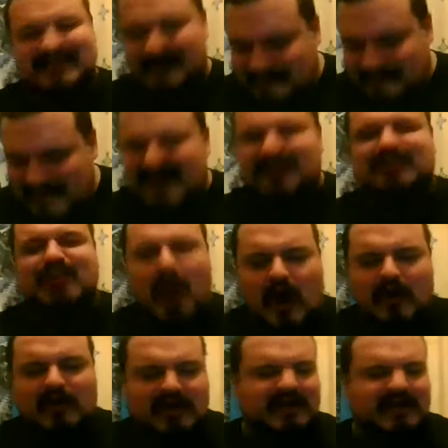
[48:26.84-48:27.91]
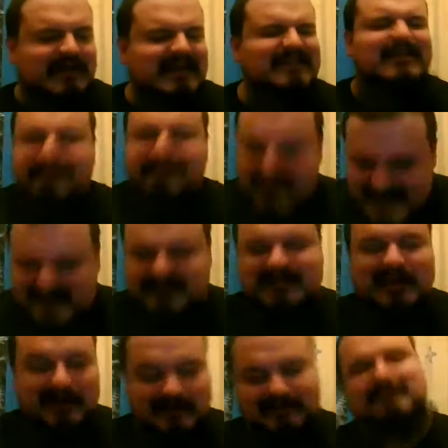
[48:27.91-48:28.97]
It's a bit chunk. It's a bit
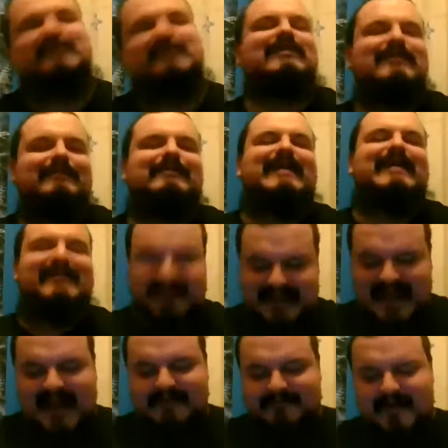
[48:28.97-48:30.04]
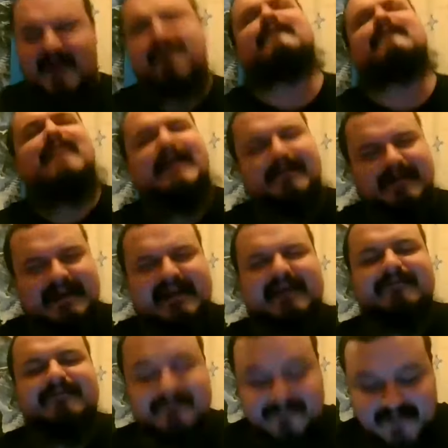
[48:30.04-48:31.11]
chunk. But it's very,
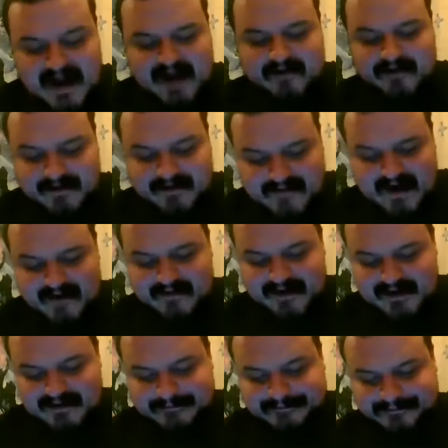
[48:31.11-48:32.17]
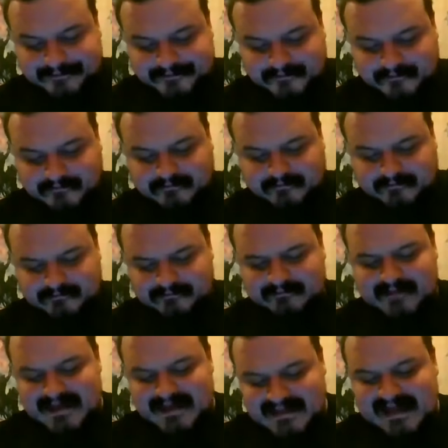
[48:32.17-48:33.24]
very, very, very.
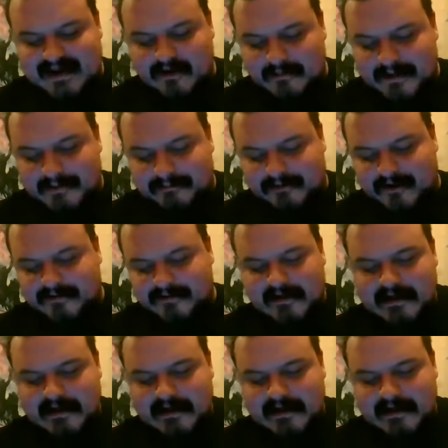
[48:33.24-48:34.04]
It's a little bit brutal.